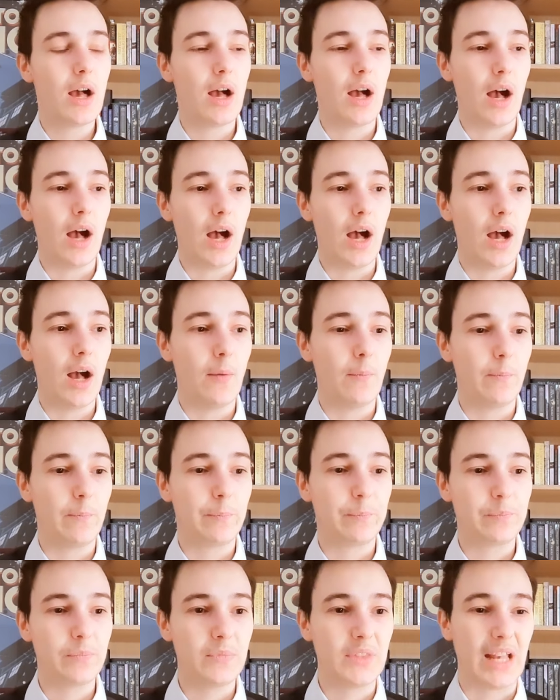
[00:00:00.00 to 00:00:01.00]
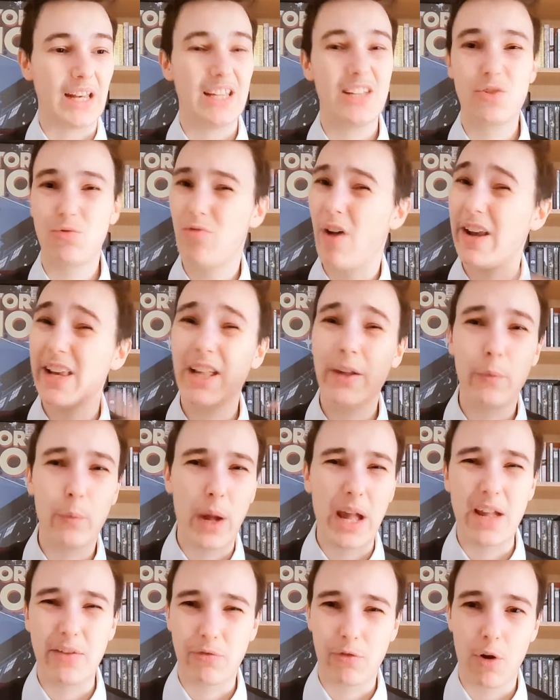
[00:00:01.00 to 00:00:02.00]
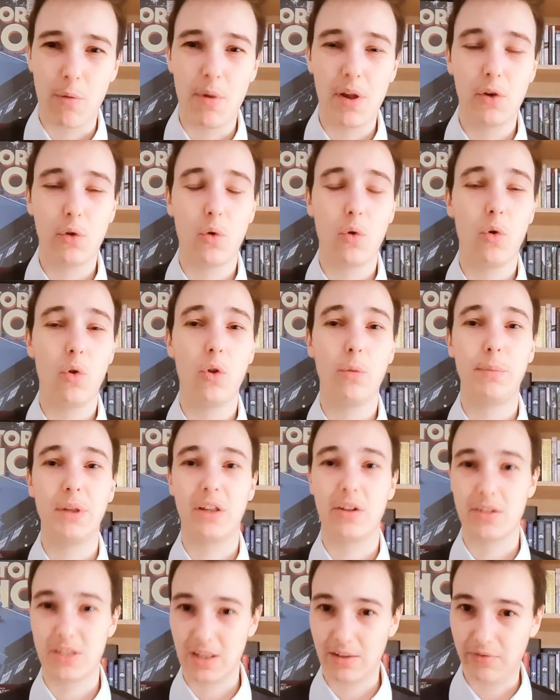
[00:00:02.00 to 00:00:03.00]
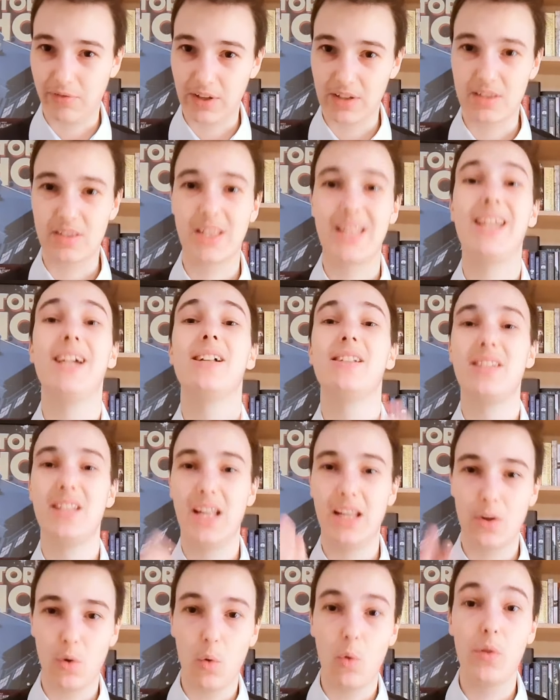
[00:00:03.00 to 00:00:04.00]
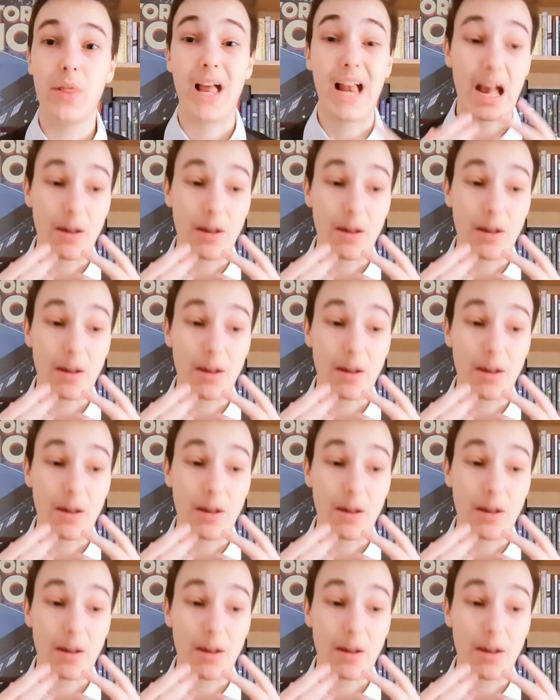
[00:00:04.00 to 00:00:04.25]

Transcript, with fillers: Um, that he's running away from it all because he feels guilty and all that.